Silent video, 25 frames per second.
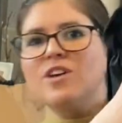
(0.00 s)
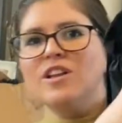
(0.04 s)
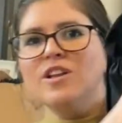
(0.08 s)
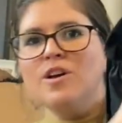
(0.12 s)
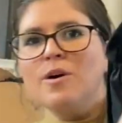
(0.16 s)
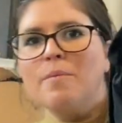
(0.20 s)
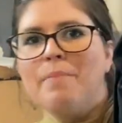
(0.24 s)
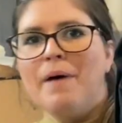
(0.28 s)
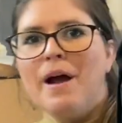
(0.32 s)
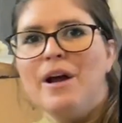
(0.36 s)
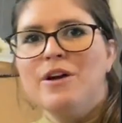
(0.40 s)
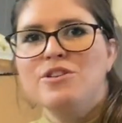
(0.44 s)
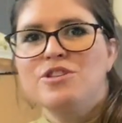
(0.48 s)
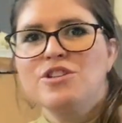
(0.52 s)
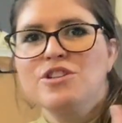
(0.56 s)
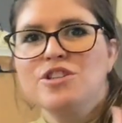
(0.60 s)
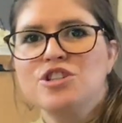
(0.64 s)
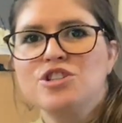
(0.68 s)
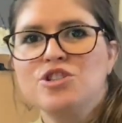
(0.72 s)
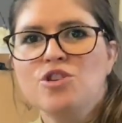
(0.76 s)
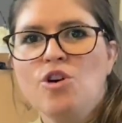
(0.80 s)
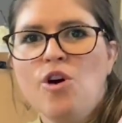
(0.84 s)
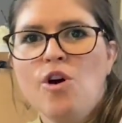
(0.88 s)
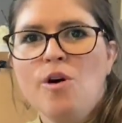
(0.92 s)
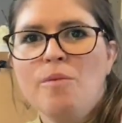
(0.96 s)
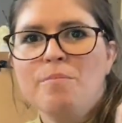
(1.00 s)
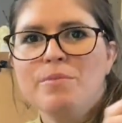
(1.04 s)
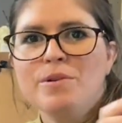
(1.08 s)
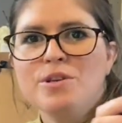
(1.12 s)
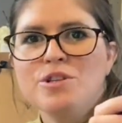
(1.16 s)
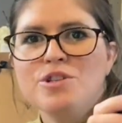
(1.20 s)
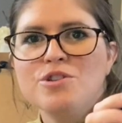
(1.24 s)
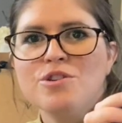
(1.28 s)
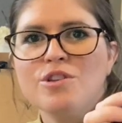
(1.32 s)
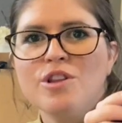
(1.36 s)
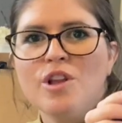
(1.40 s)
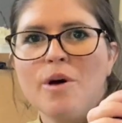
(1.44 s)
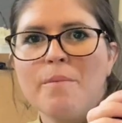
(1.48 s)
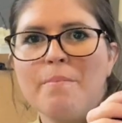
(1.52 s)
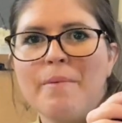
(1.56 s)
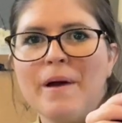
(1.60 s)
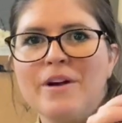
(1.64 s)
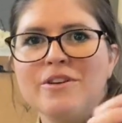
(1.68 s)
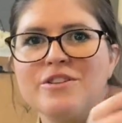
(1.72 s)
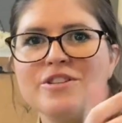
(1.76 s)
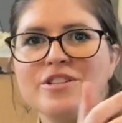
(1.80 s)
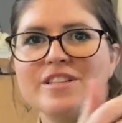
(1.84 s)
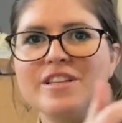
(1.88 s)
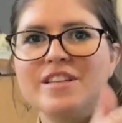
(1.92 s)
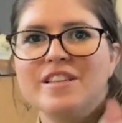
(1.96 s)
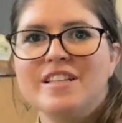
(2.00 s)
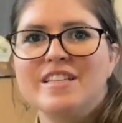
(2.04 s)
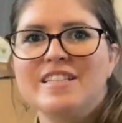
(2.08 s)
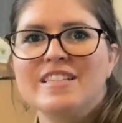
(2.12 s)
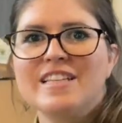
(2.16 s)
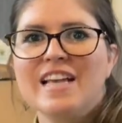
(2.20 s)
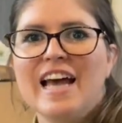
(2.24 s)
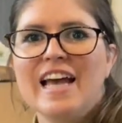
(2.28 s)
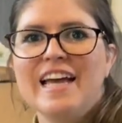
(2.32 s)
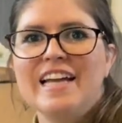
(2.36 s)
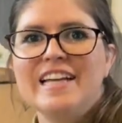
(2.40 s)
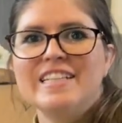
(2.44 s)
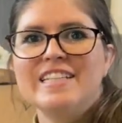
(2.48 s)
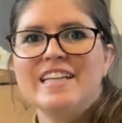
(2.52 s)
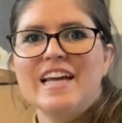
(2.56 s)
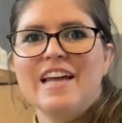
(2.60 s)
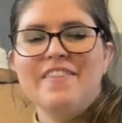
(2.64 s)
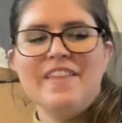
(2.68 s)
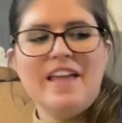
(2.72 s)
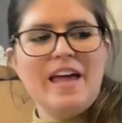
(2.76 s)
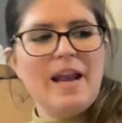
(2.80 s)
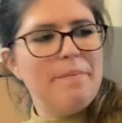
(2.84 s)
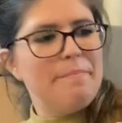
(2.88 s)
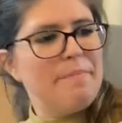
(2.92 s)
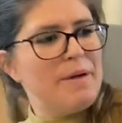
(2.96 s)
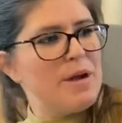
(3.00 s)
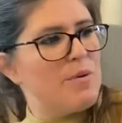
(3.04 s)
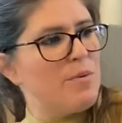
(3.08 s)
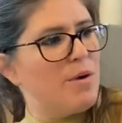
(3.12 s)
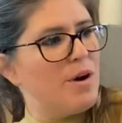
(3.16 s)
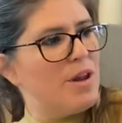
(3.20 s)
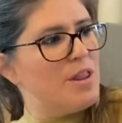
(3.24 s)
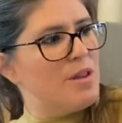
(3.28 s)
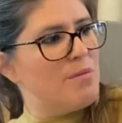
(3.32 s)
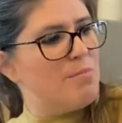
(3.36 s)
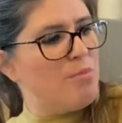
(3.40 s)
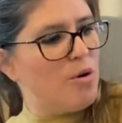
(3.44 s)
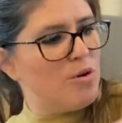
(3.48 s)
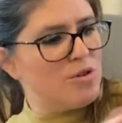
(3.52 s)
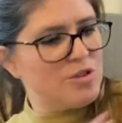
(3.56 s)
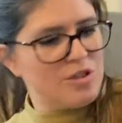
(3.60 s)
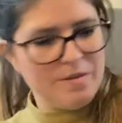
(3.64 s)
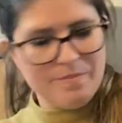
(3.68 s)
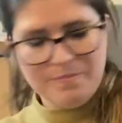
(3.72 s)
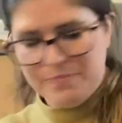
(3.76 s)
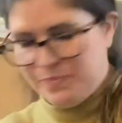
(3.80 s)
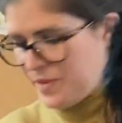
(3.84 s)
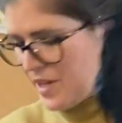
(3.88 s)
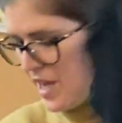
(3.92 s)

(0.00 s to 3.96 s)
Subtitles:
a little pouch at the top, 2 little pouches at the side, and then a big one in the bottom.